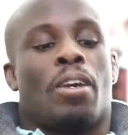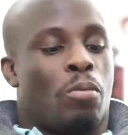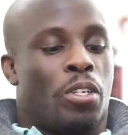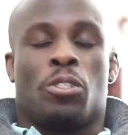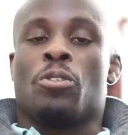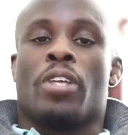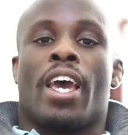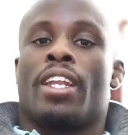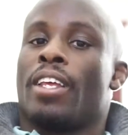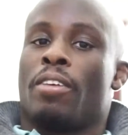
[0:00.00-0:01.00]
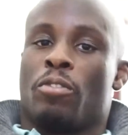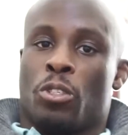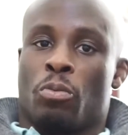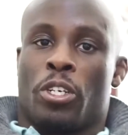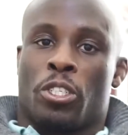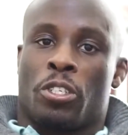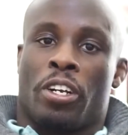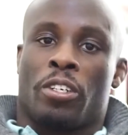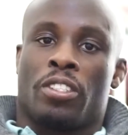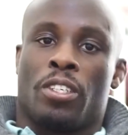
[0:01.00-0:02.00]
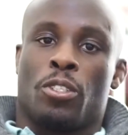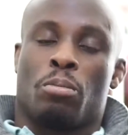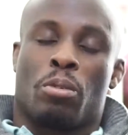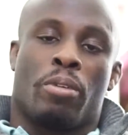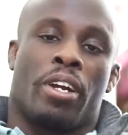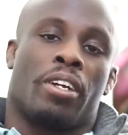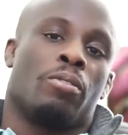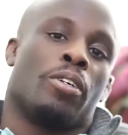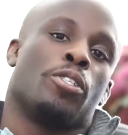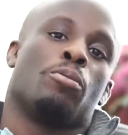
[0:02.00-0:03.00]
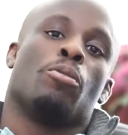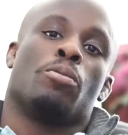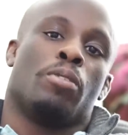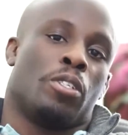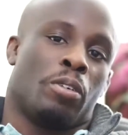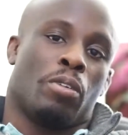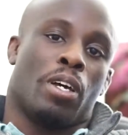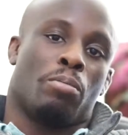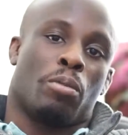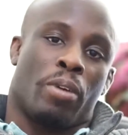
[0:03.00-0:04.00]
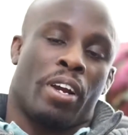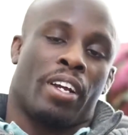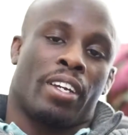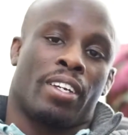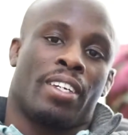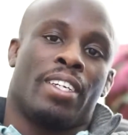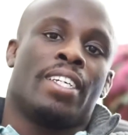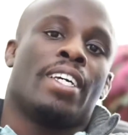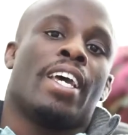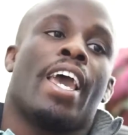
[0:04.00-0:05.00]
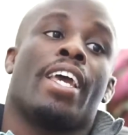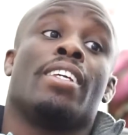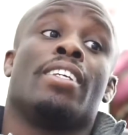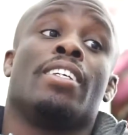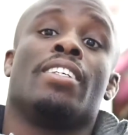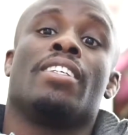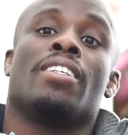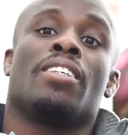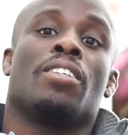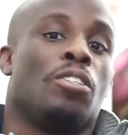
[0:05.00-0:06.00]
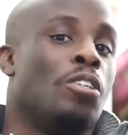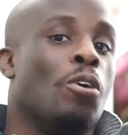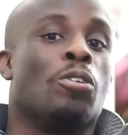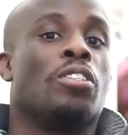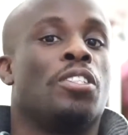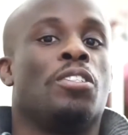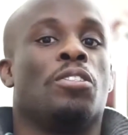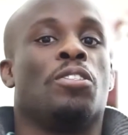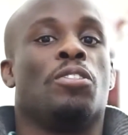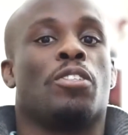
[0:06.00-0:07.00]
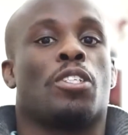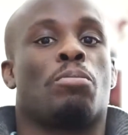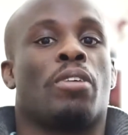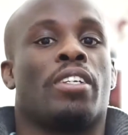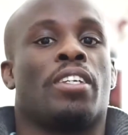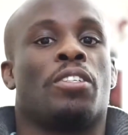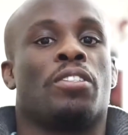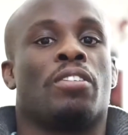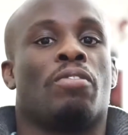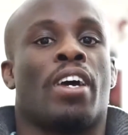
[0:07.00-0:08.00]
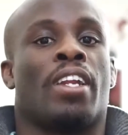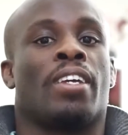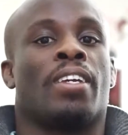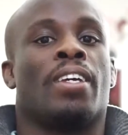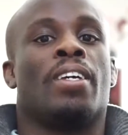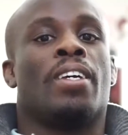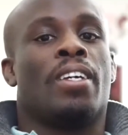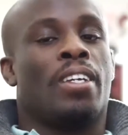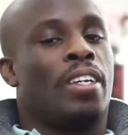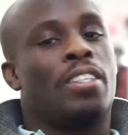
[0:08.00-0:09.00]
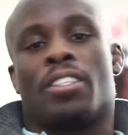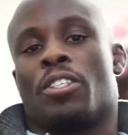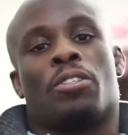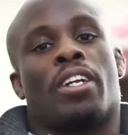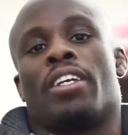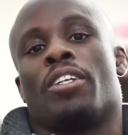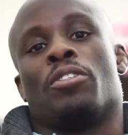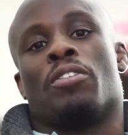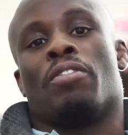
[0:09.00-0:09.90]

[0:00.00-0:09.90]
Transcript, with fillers: And when you do that, if you, when your trainer sees you preparing the way you're supposed to be uh, preparing, and he knows that you you've expressed interest in fighting, he's gonna try to get you a